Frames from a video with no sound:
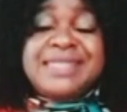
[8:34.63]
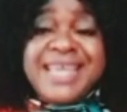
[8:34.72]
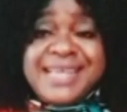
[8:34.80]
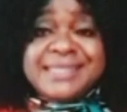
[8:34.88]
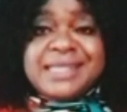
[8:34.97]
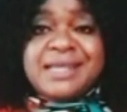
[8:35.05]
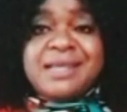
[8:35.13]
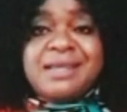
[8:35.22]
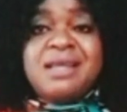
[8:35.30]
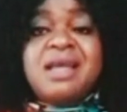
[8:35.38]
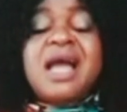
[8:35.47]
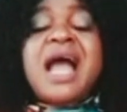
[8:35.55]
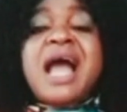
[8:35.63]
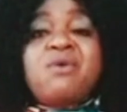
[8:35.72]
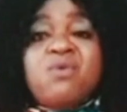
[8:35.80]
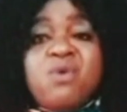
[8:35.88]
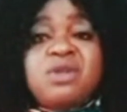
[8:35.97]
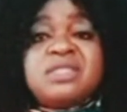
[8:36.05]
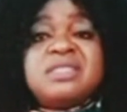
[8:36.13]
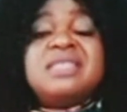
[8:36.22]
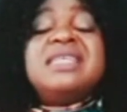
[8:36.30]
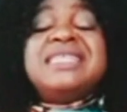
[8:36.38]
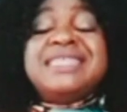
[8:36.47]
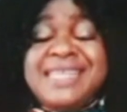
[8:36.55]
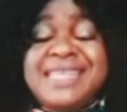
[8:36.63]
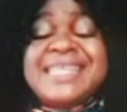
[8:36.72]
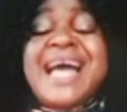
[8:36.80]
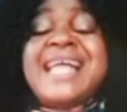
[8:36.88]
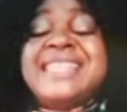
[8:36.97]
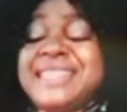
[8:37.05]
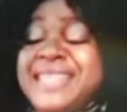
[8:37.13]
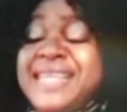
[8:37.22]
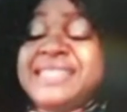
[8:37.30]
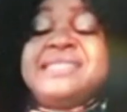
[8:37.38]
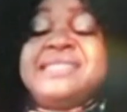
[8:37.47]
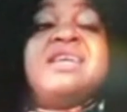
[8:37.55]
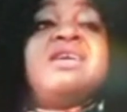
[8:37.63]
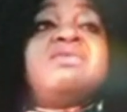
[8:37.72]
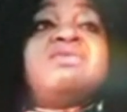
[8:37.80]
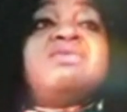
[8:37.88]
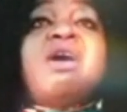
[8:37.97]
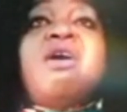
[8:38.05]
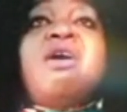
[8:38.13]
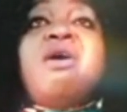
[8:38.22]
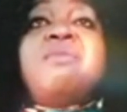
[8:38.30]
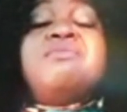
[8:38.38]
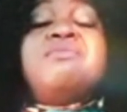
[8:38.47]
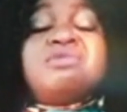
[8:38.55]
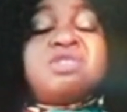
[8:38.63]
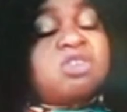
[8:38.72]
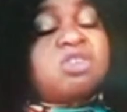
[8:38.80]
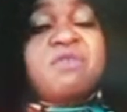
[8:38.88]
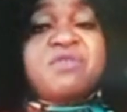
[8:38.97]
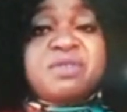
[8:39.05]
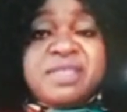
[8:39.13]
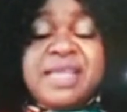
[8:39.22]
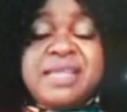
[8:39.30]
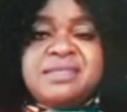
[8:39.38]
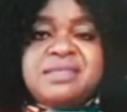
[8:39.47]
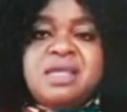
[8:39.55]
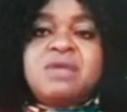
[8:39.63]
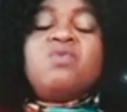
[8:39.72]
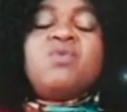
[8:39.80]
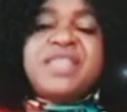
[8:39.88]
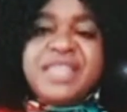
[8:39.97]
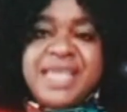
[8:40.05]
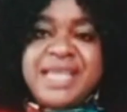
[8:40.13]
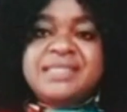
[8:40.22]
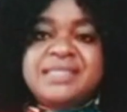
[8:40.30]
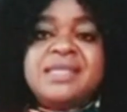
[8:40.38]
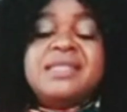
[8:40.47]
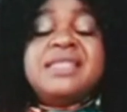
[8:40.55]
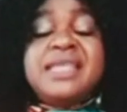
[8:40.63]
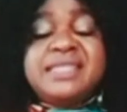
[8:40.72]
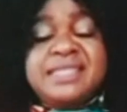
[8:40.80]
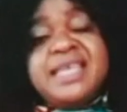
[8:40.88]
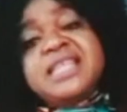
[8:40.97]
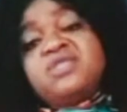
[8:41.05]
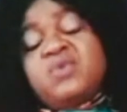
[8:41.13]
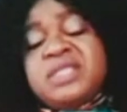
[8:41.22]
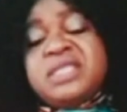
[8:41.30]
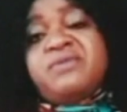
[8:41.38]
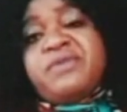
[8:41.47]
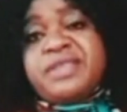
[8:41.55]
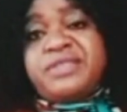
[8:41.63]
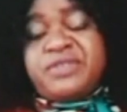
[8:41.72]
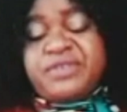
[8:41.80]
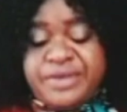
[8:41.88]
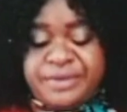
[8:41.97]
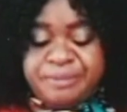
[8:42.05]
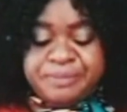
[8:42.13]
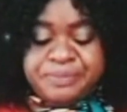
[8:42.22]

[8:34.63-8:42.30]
These are the things of some of the things we need this year, 2023.